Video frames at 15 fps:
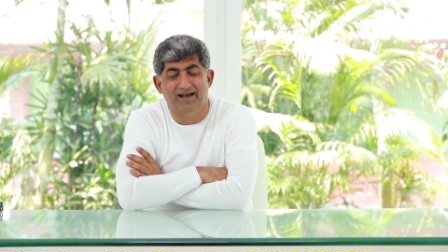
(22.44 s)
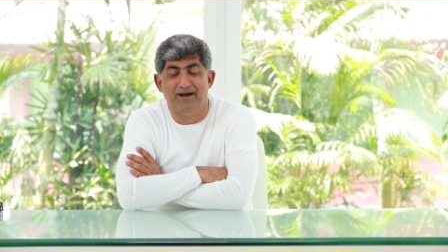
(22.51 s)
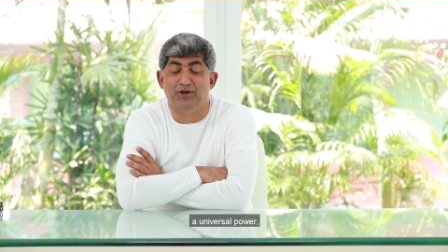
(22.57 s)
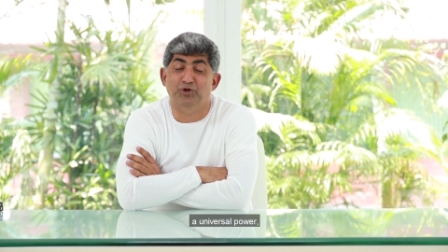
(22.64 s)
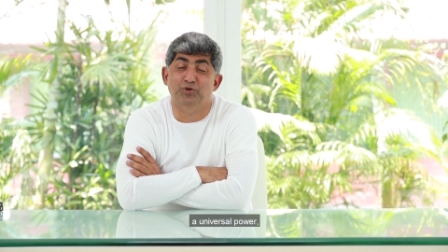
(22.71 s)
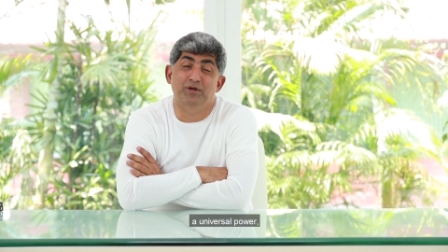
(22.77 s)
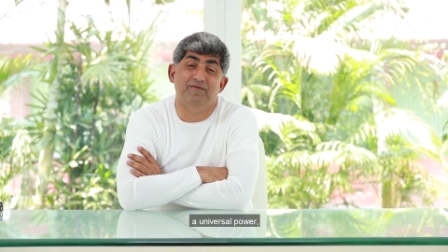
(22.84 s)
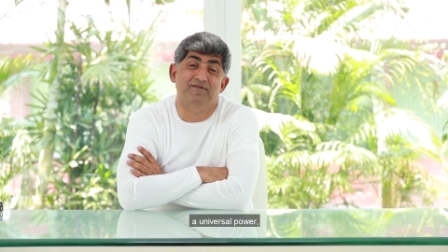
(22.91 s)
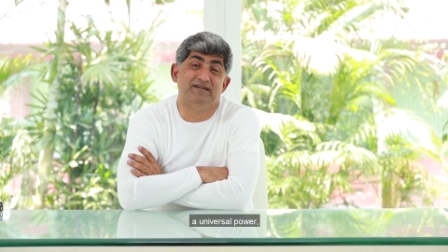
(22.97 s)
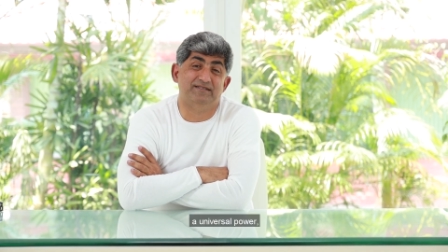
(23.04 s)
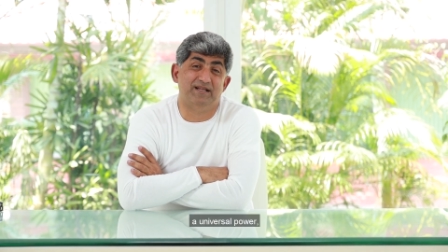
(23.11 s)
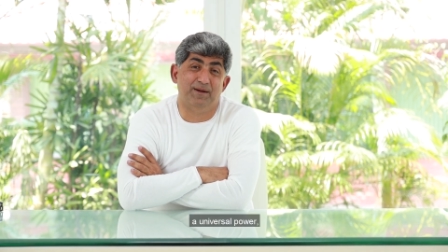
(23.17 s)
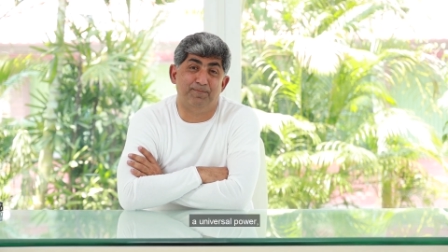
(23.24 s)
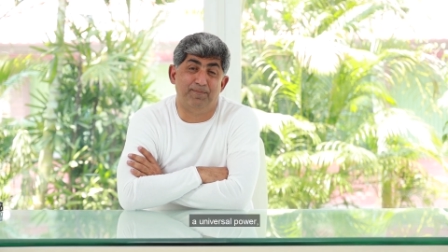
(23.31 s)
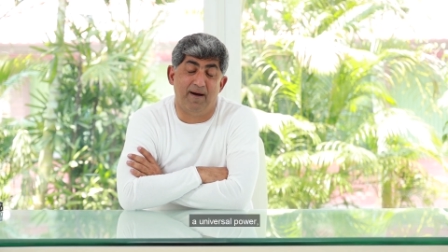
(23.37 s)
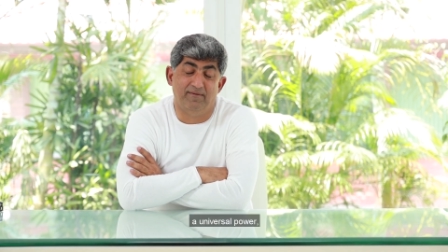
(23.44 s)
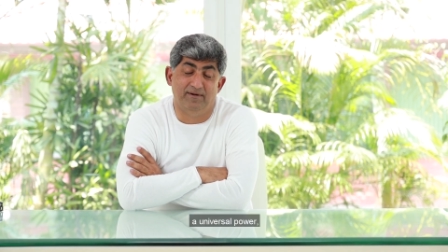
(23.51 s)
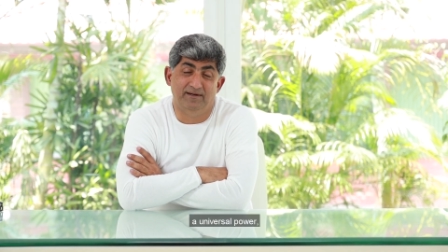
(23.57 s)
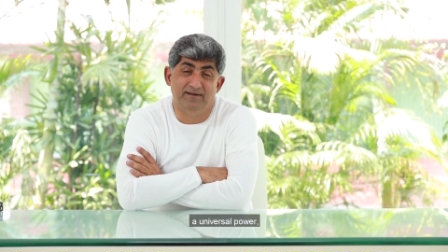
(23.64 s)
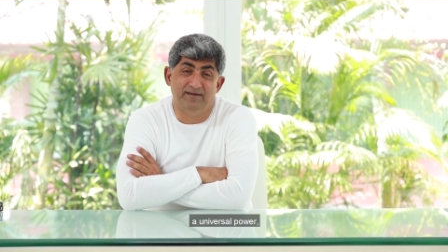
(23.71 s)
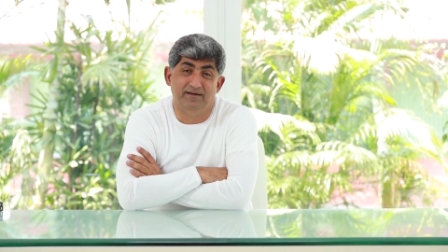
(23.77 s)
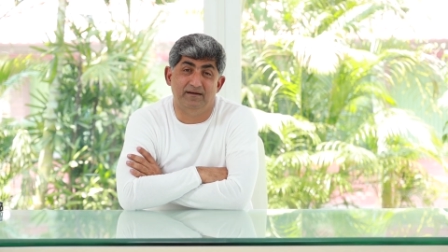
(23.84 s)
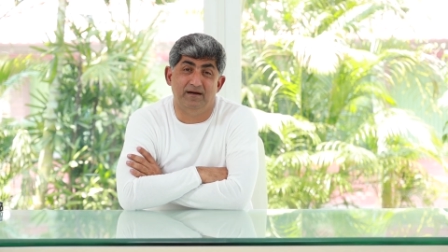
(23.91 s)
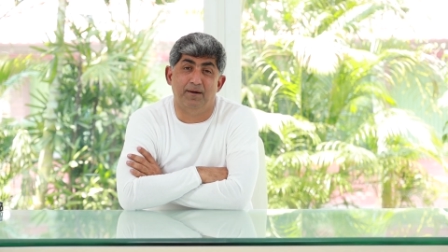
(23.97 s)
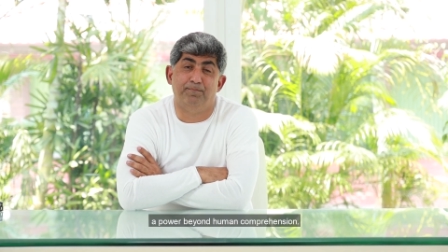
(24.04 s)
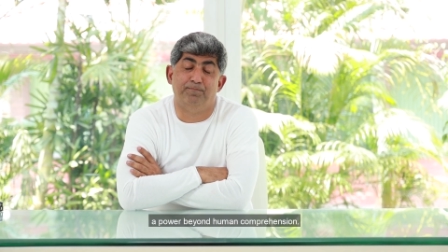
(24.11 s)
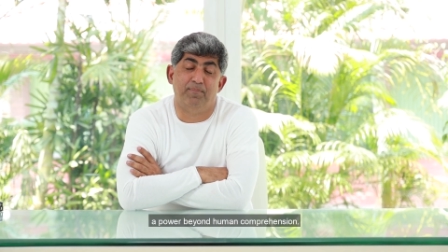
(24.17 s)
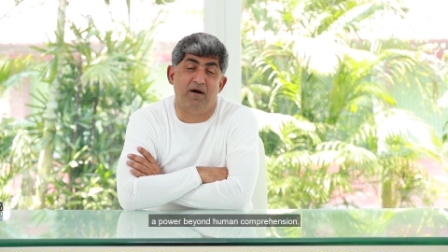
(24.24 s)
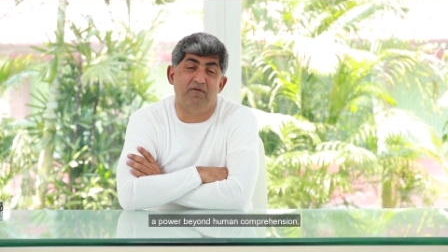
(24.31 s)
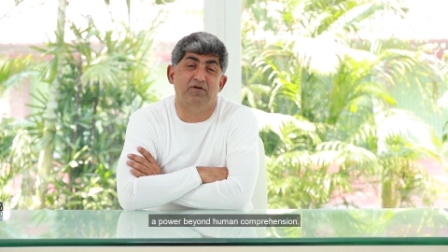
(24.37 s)
a universal power, a
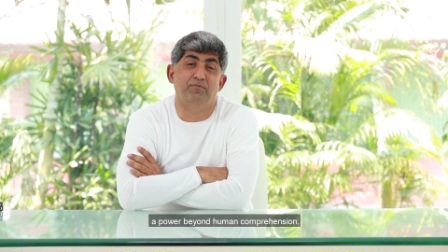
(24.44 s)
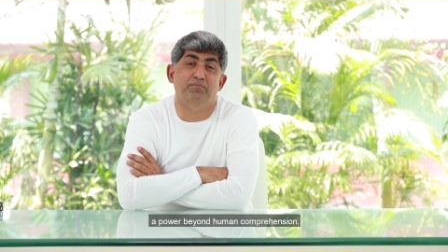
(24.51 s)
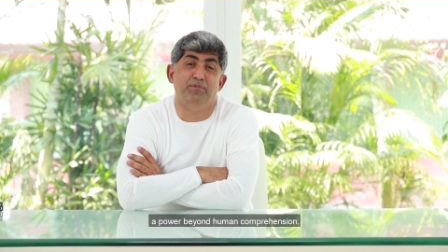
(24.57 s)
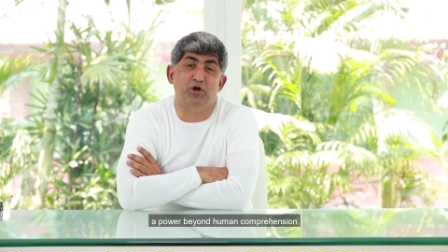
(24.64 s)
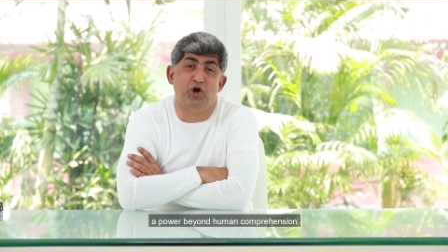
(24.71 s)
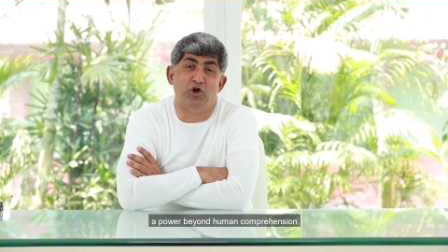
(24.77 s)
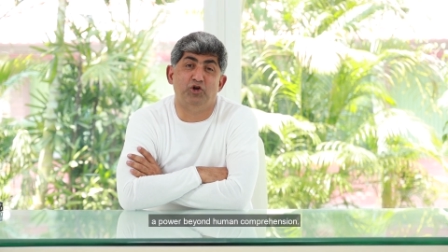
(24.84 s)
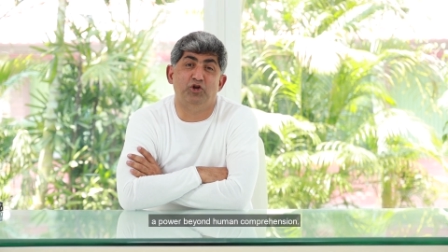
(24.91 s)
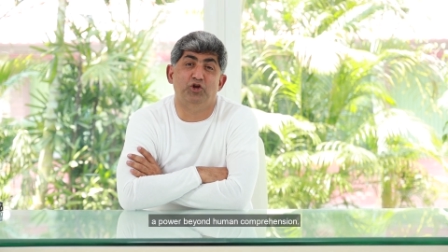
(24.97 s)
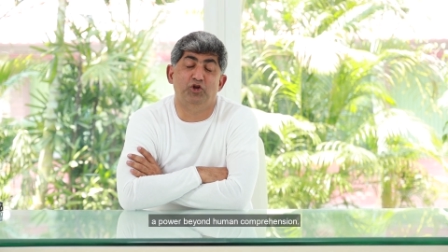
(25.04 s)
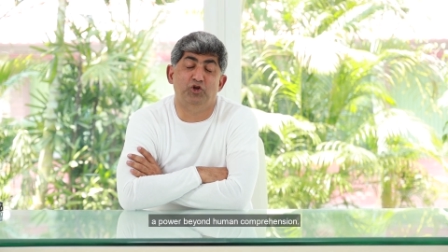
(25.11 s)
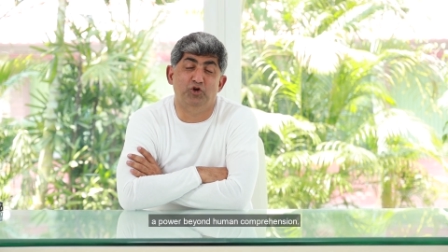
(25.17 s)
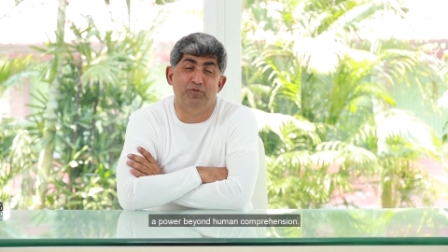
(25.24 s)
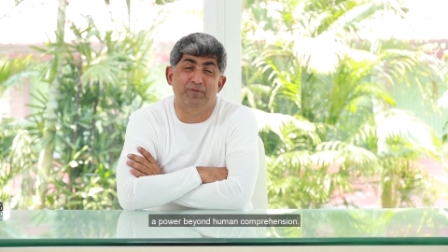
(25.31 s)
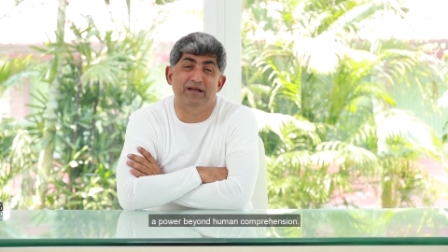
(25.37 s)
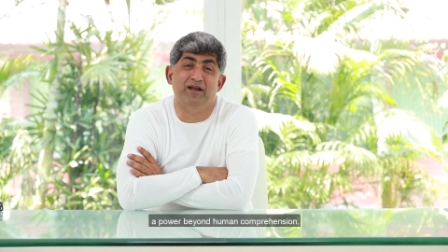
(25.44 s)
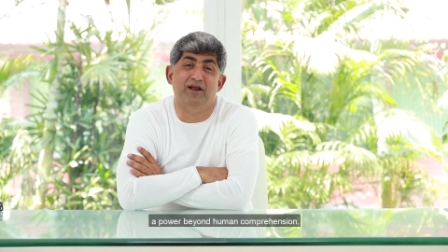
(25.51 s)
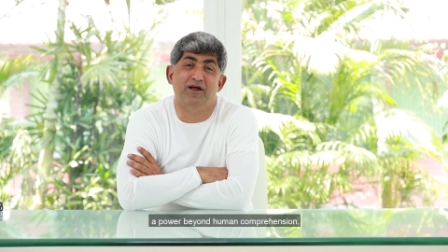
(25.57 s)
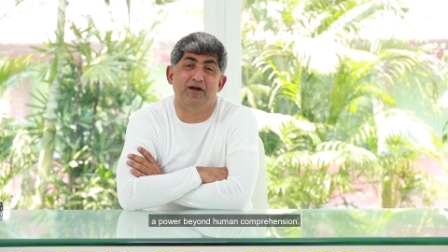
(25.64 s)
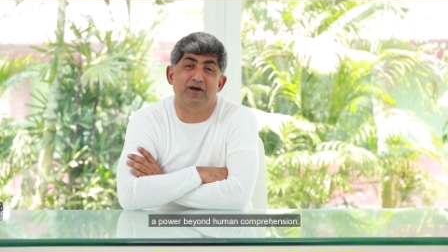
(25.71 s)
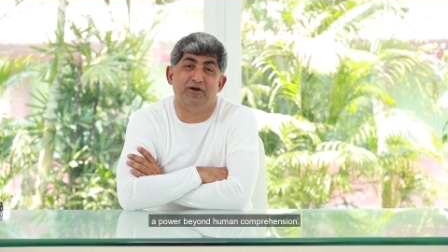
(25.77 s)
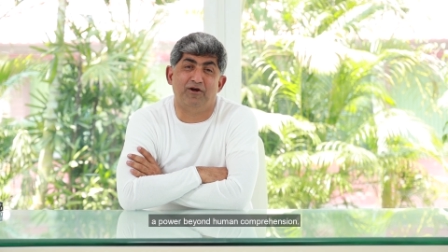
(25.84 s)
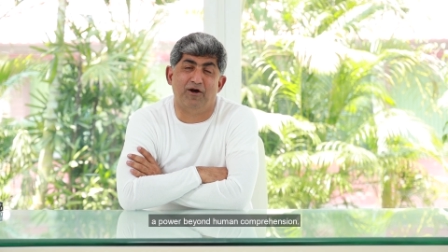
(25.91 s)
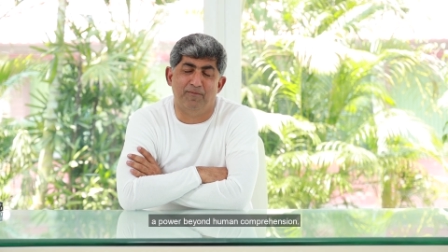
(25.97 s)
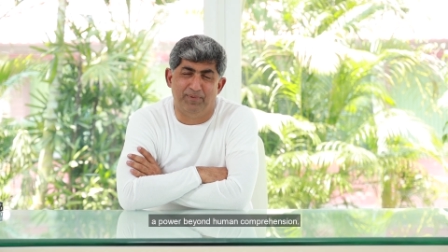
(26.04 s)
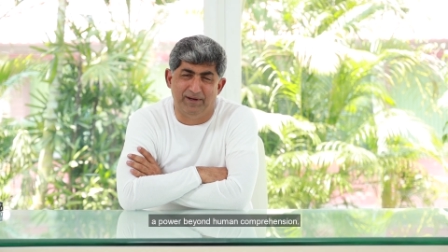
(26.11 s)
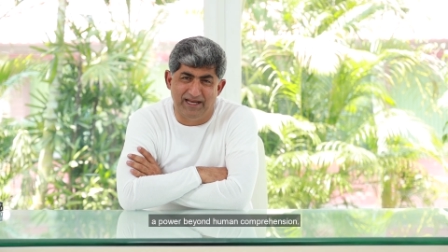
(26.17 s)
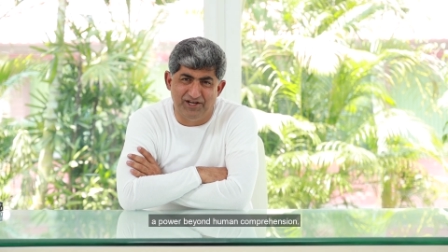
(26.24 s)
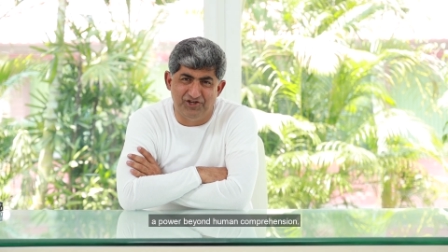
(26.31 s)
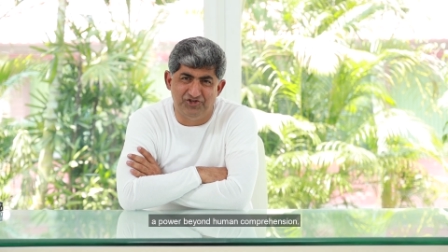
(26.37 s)
power beyond human
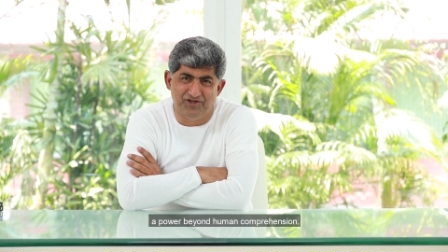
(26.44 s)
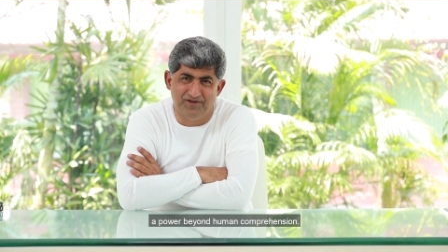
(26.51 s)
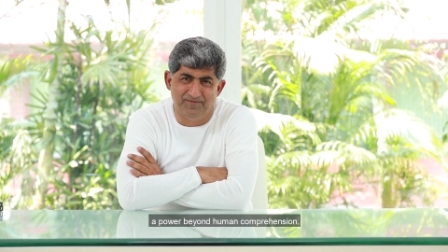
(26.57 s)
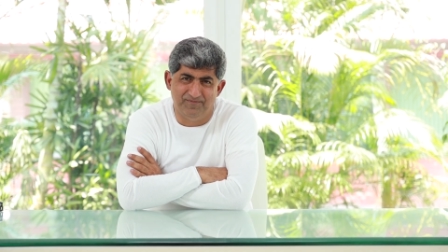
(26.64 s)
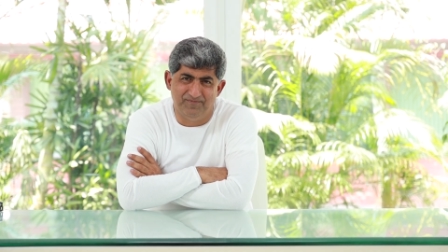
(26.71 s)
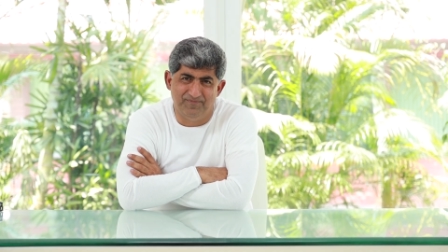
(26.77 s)
comprehension.